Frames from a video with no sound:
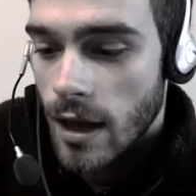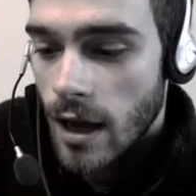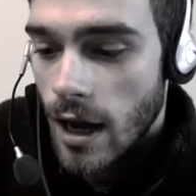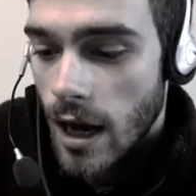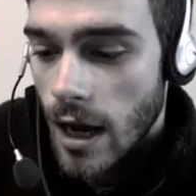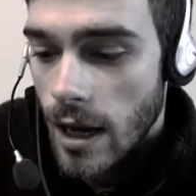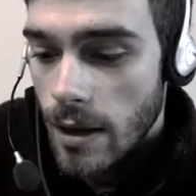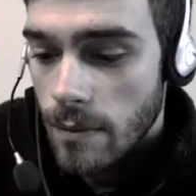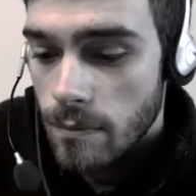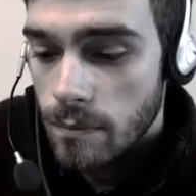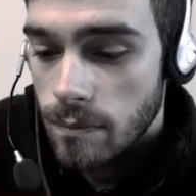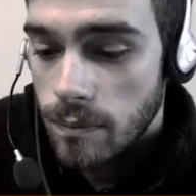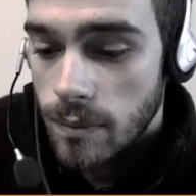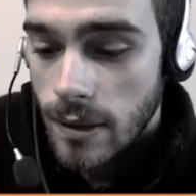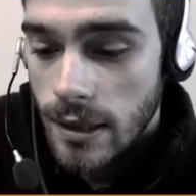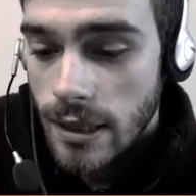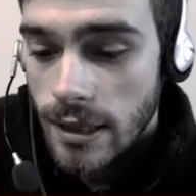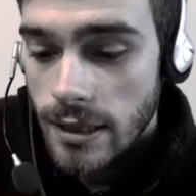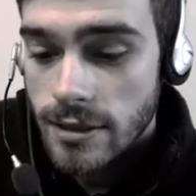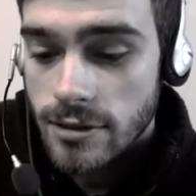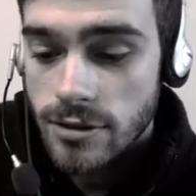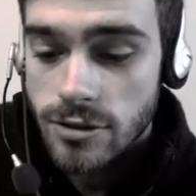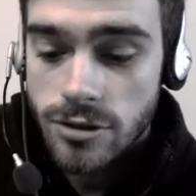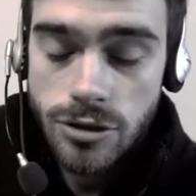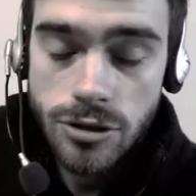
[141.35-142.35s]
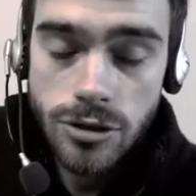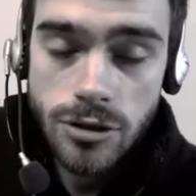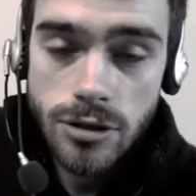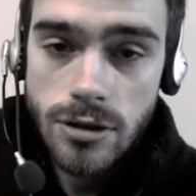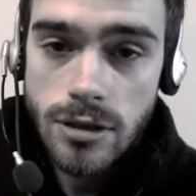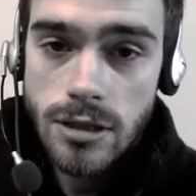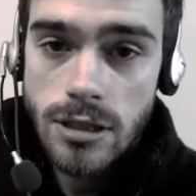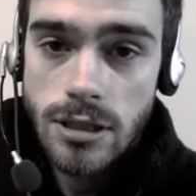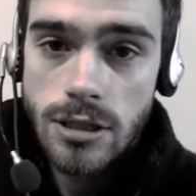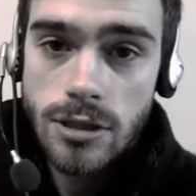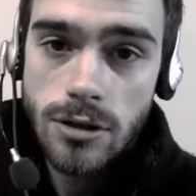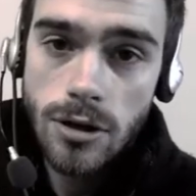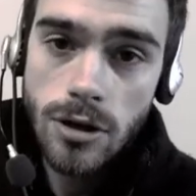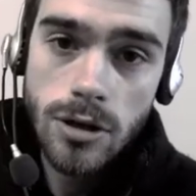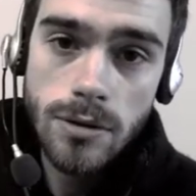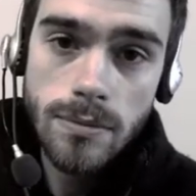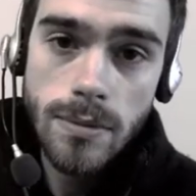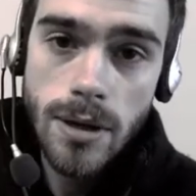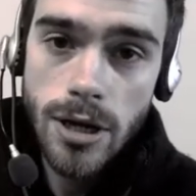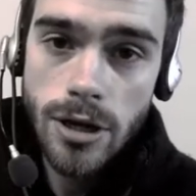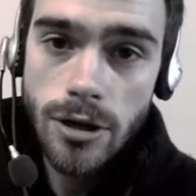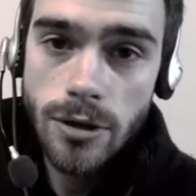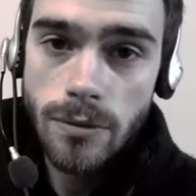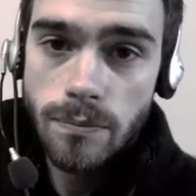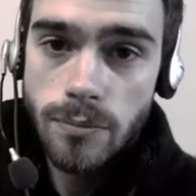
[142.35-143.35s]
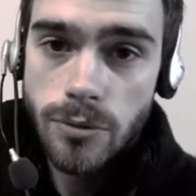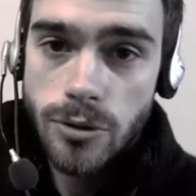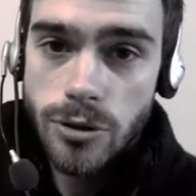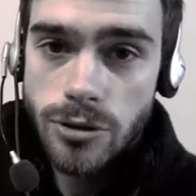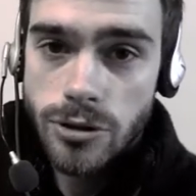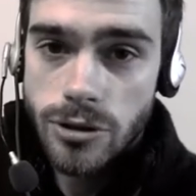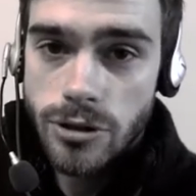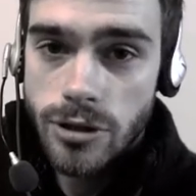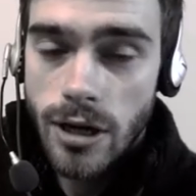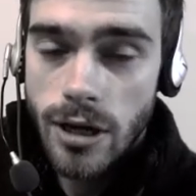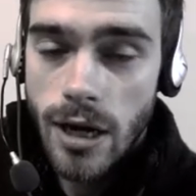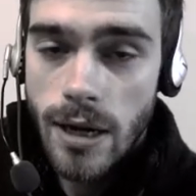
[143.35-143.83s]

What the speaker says: I'm playing this currently on my computer.